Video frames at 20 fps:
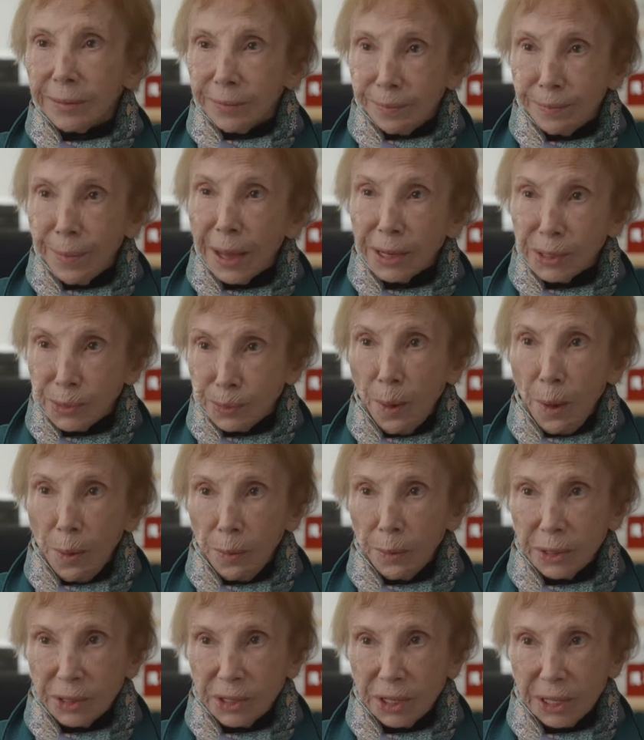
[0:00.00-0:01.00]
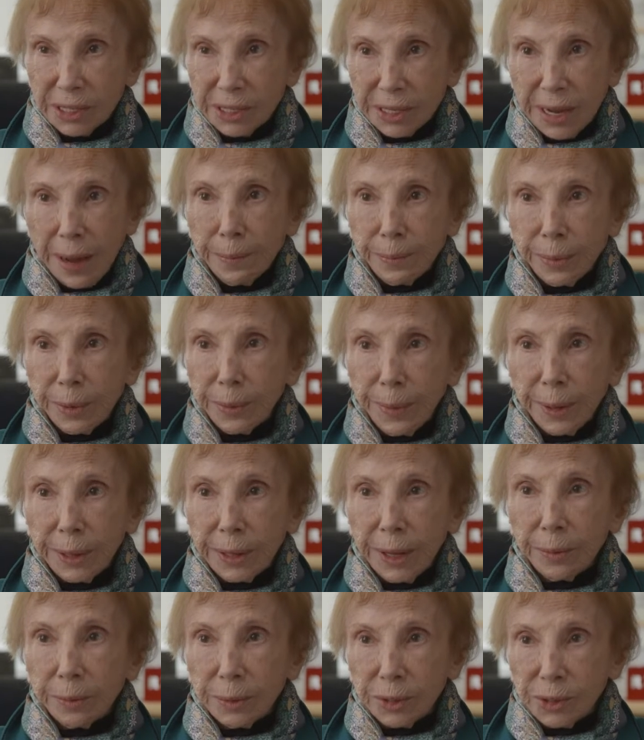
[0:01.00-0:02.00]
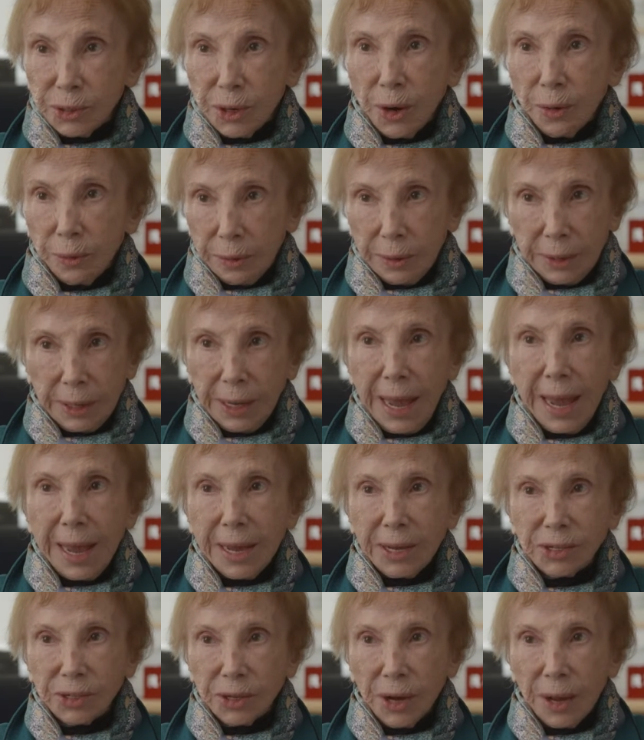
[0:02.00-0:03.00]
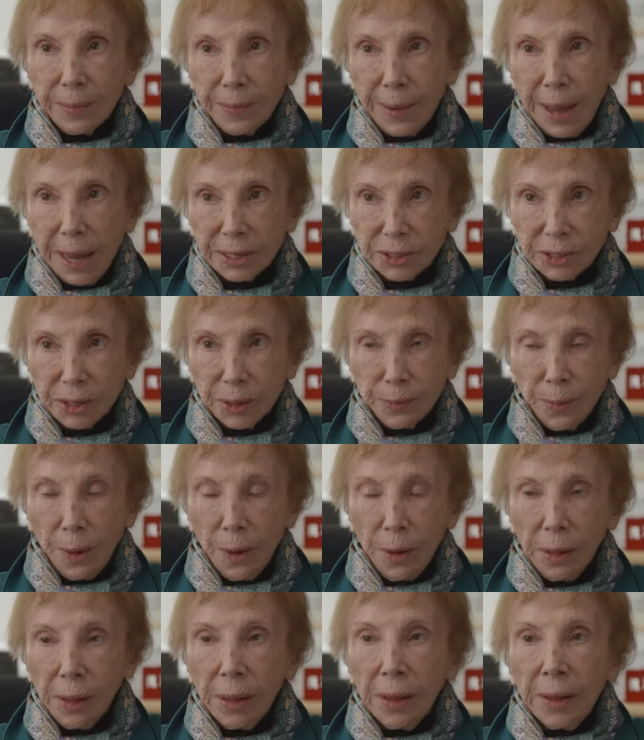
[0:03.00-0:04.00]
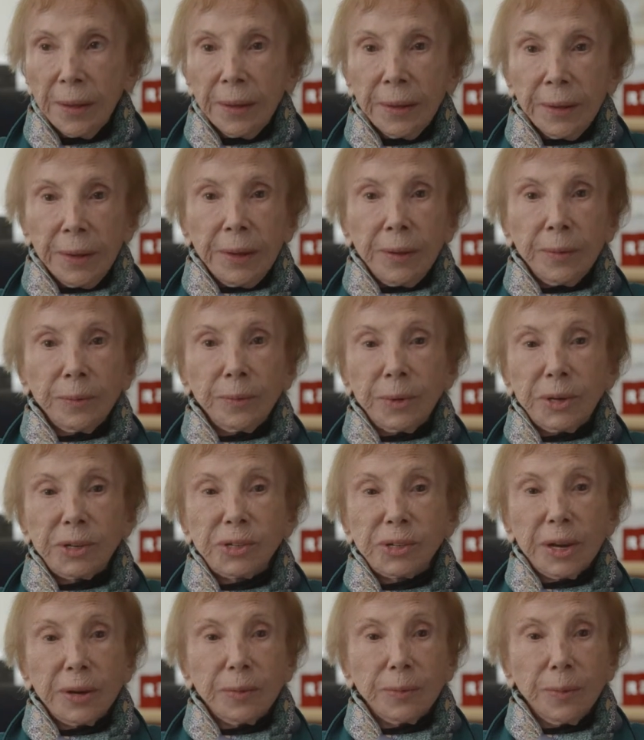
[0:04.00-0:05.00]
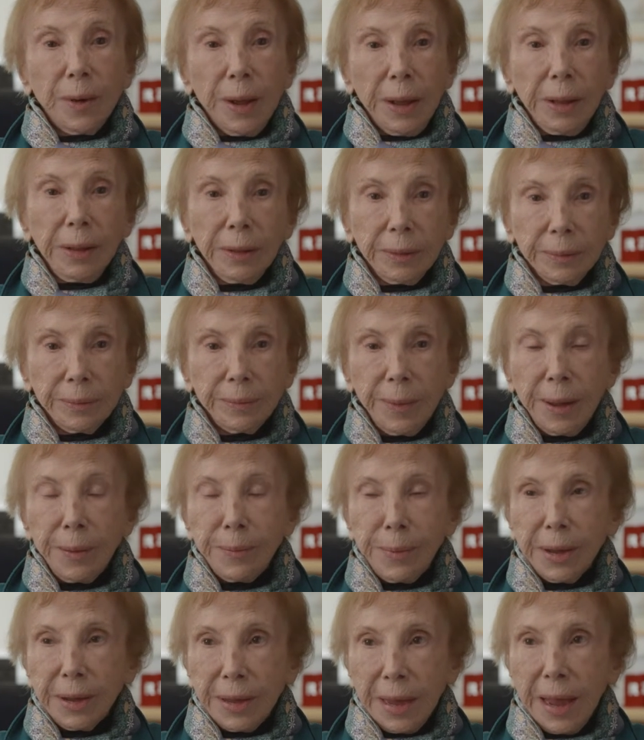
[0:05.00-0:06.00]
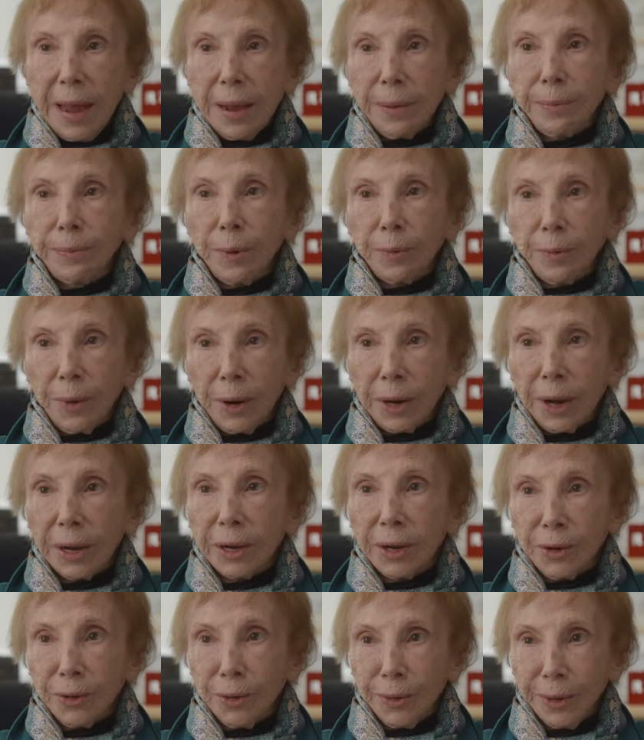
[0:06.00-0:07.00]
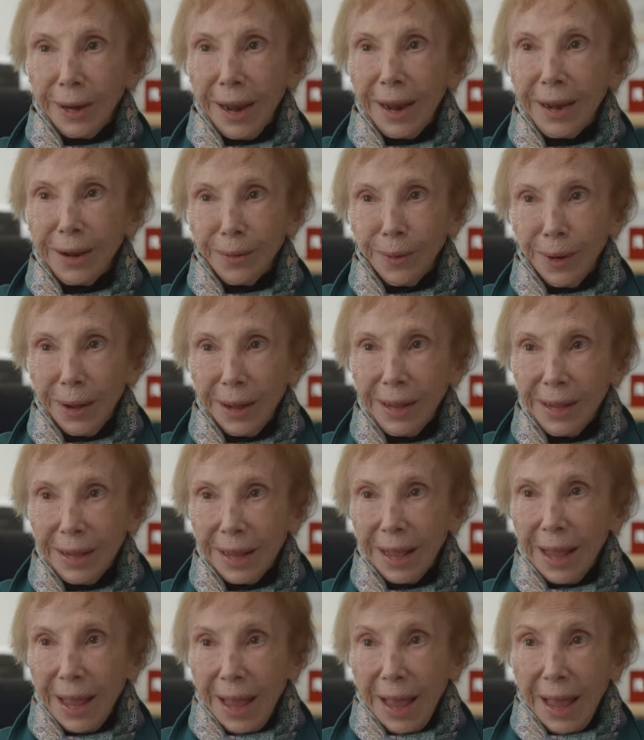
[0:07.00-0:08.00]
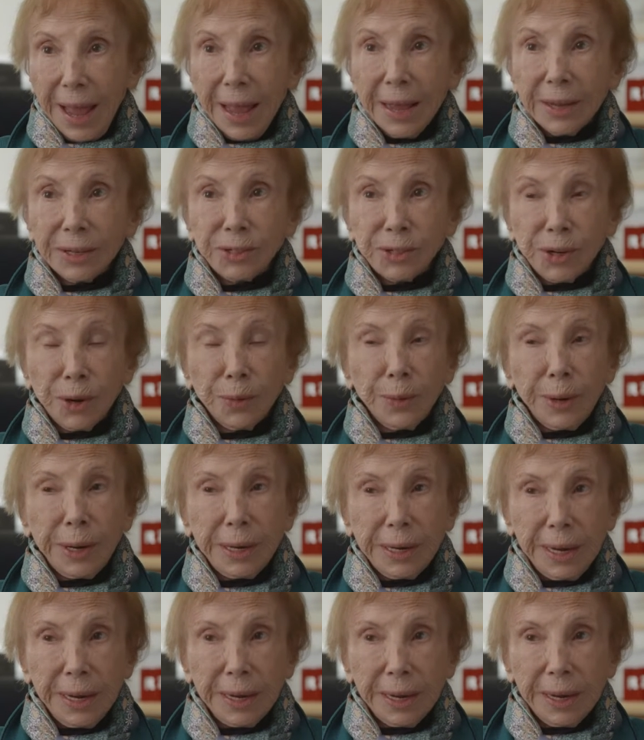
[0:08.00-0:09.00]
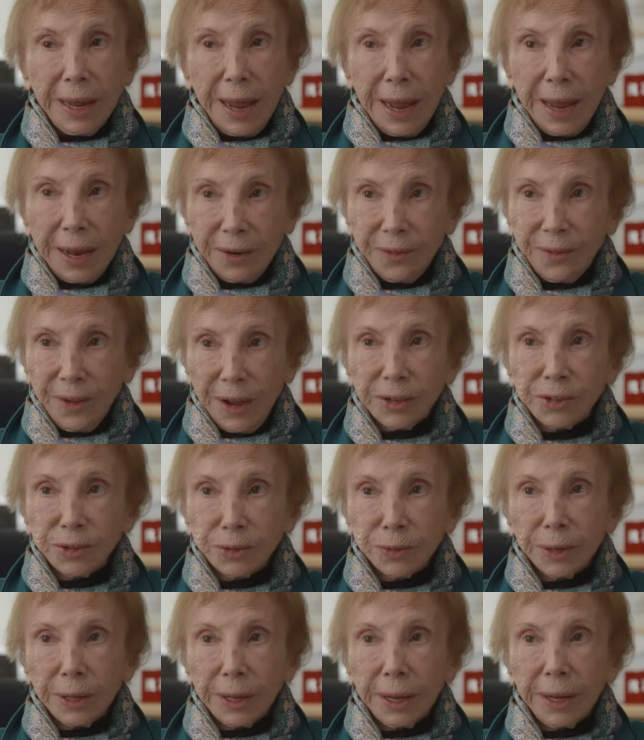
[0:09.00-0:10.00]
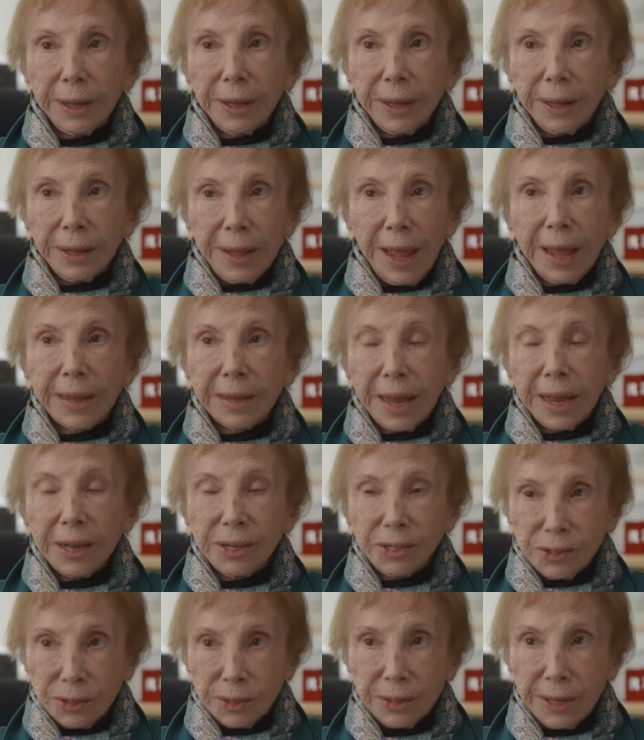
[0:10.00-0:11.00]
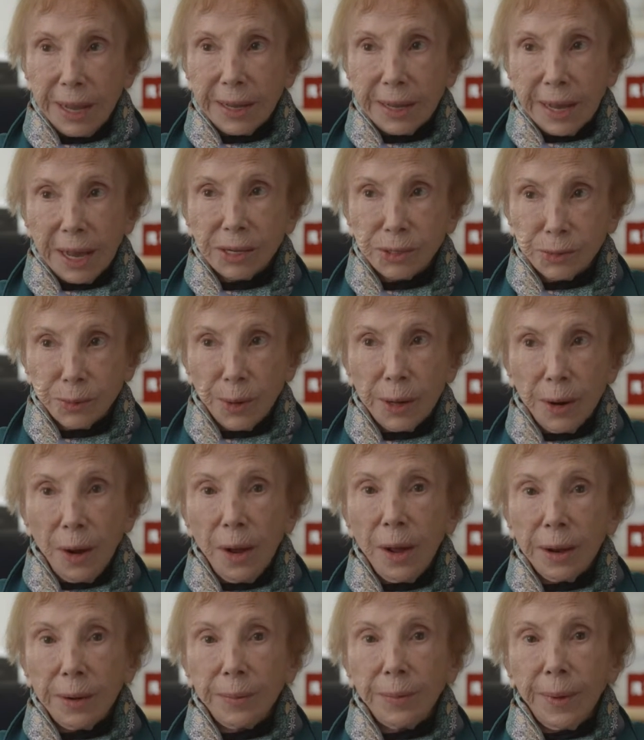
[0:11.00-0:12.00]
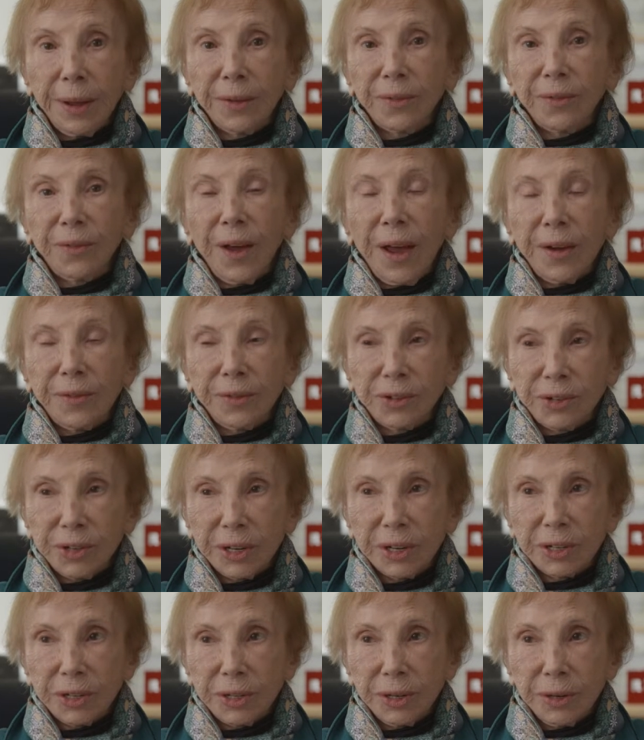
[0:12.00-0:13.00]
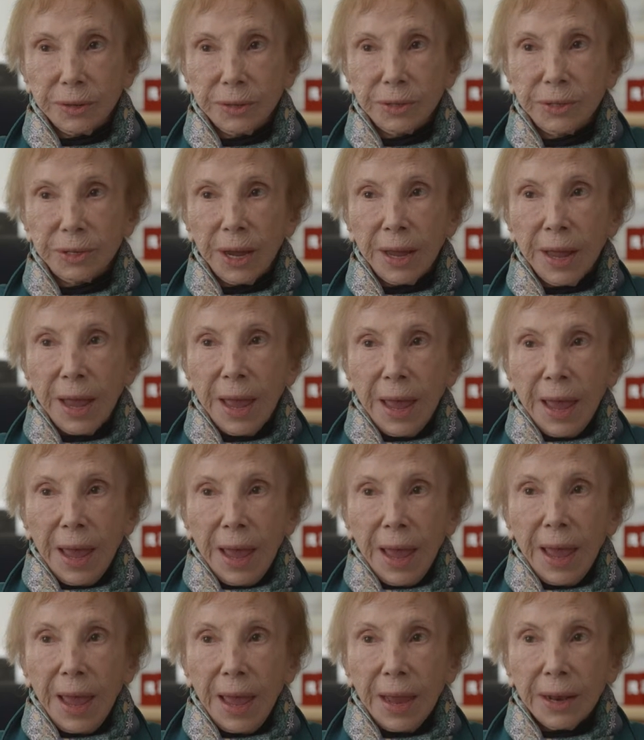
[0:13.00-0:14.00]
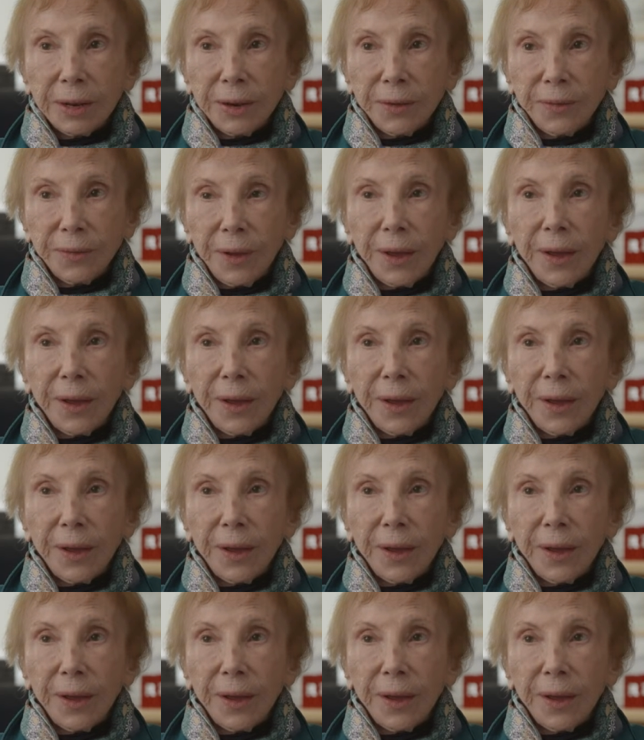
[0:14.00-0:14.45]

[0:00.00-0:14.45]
Baseball was exempt, but there was no case on basketball. And we said, well, maybe you can't, but we're going to do it anyway. And so we did. And eventually, that case went on about 5 or 6 years, and